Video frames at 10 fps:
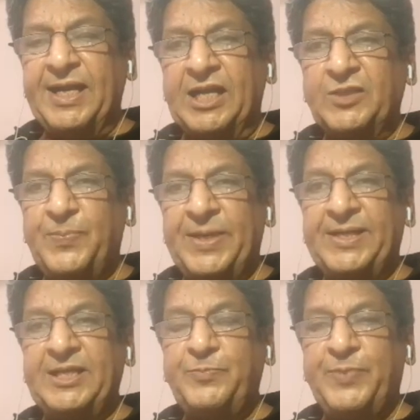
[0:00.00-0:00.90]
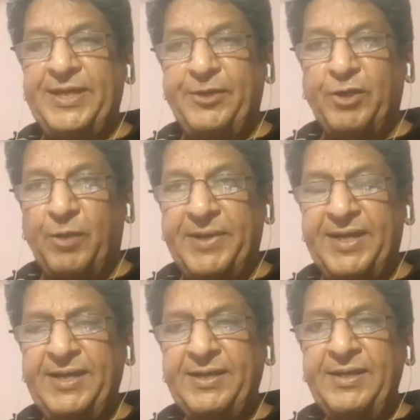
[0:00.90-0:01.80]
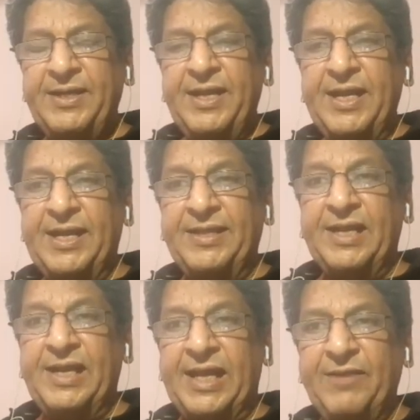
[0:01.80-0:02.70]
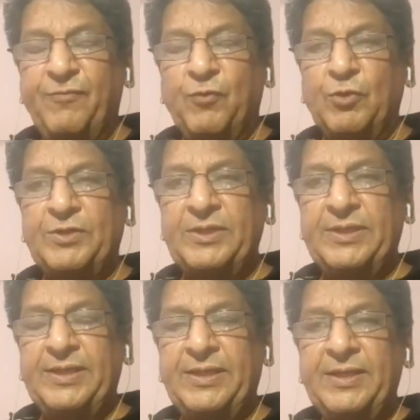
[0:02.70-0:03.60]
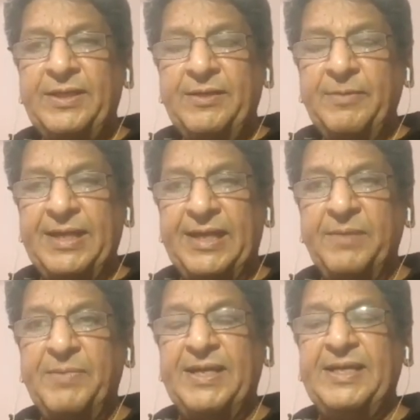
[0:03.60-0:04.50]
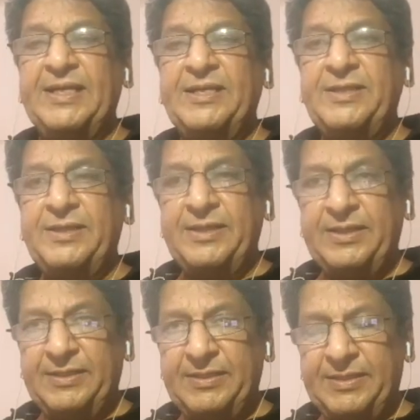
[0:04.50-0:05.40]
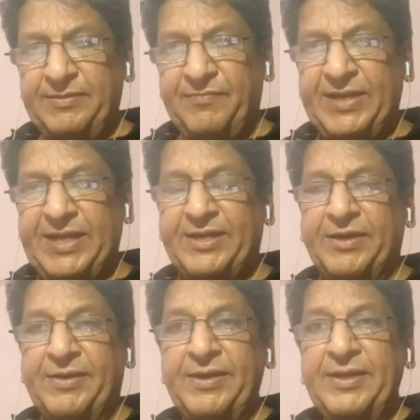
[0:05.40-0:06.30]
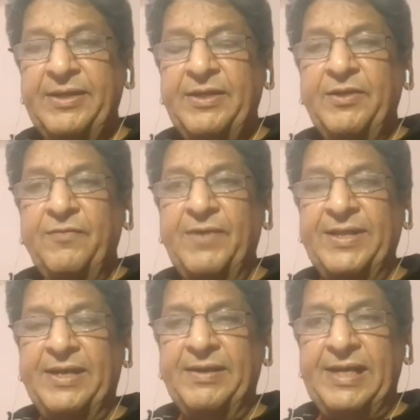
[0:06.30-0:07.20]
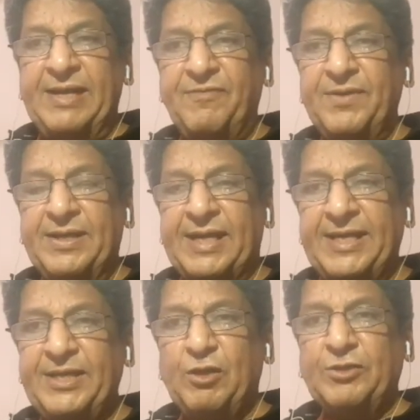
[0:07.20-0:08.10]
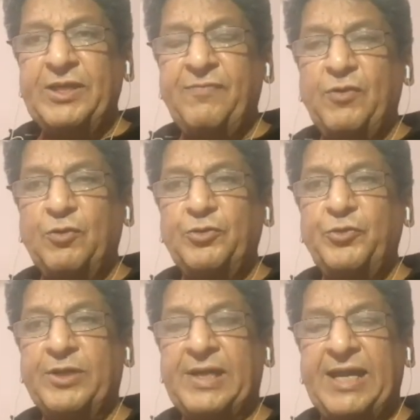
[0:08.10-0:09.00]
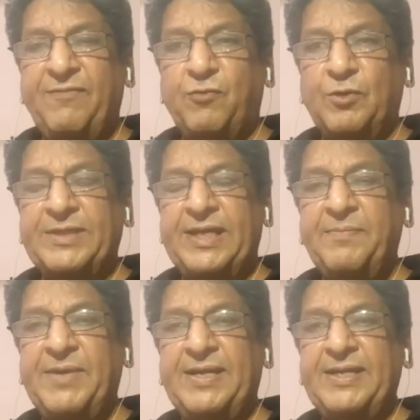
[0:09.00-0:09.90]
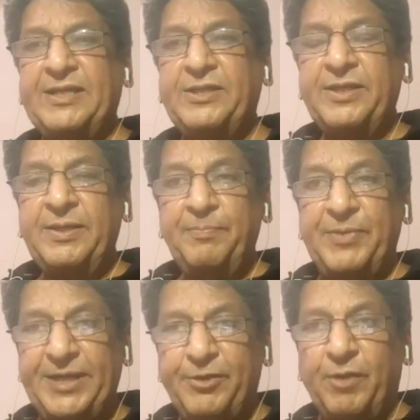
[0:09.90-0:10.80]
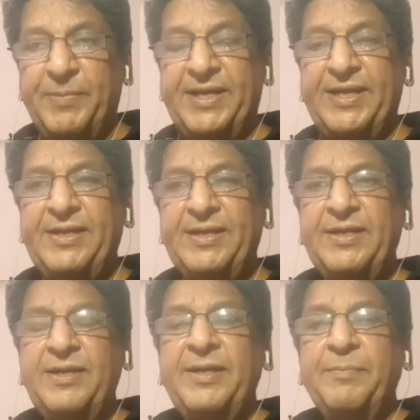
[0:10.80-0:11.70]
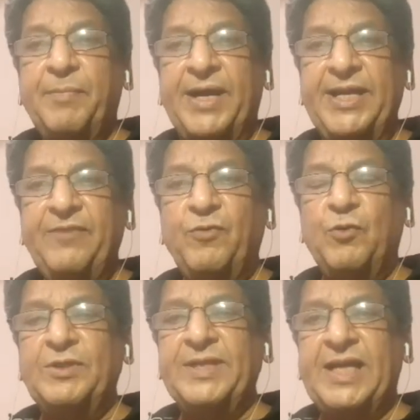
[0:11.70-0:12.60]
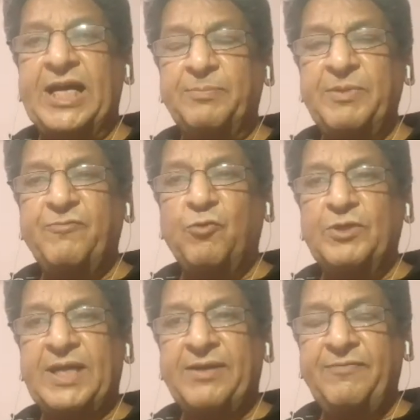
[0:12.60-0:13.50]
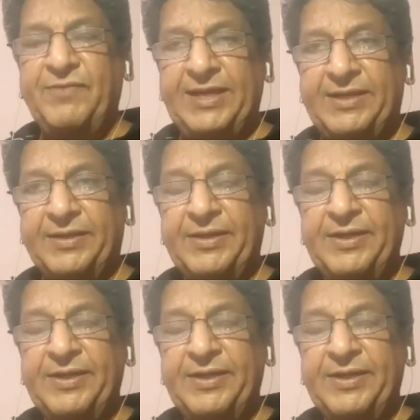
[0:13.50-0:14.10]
aspect is predominant and the life force element is weaker. When the right nostril flows, your life force element is predominant, mind force and atmic force are weaker.